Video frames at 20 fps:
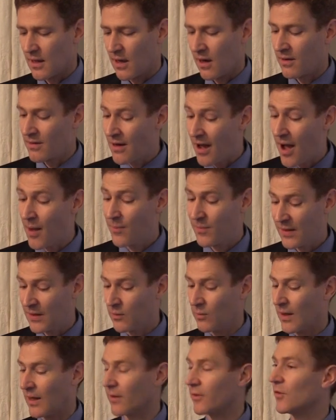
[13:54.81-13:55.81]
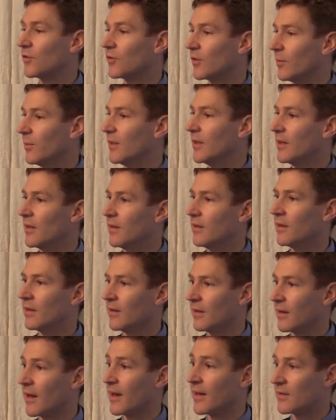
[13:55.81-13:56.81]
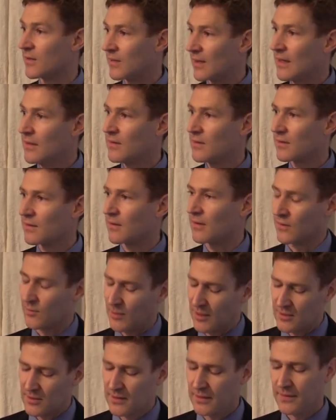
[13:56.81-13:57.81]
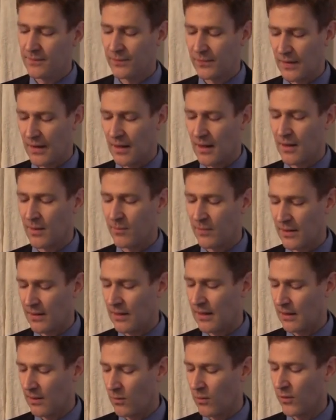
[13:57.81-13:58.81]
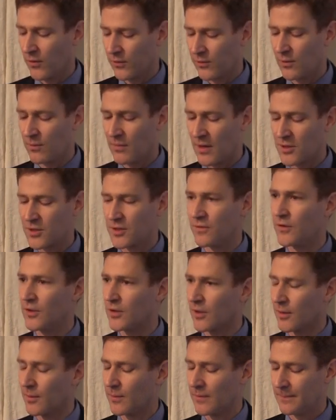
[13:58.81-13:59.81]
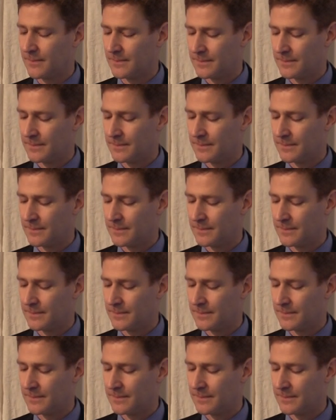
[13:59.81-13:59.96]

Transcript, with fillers: are not being well distributed in the United States, especially, but also much of Europe.